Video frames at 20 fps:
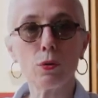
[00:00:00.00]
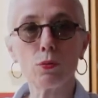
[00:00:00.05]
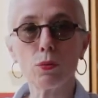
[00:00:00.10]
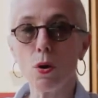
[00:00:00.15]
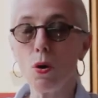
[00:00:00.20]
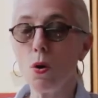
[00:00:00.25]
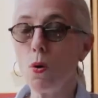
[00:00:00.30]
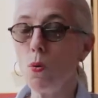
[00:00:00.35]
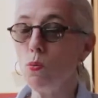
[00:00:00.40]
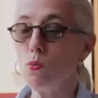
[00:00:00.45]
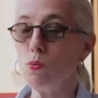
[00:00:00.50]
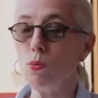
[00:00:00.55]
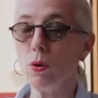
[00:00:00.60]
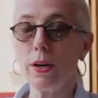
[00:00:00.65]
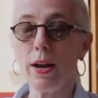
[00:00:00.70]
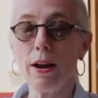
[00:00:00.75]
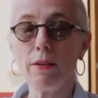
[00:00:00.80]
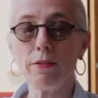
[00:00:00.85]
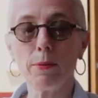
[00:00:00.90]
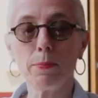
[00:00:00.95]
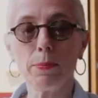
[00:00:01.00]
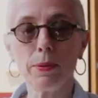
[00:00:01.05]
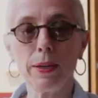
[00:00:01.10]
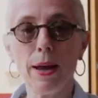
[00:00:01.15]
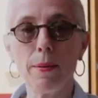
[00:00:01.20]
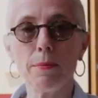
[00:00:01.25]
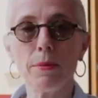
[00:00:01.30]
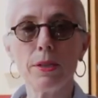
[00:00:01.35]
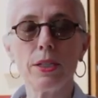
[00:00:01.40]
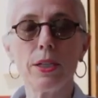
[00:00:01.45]
grow whatever
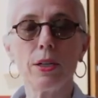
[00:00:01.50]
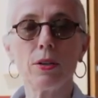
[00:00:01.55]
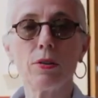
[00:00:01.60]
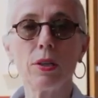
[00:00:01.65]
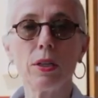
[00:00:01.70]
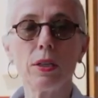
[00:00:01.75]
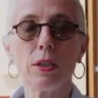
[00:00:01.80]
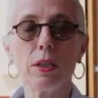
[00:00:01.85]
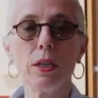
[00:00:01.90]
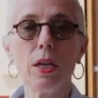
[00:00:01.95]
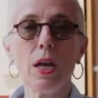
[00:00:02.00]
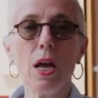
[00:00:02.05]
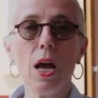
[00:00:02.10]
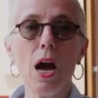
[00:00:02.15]
plant material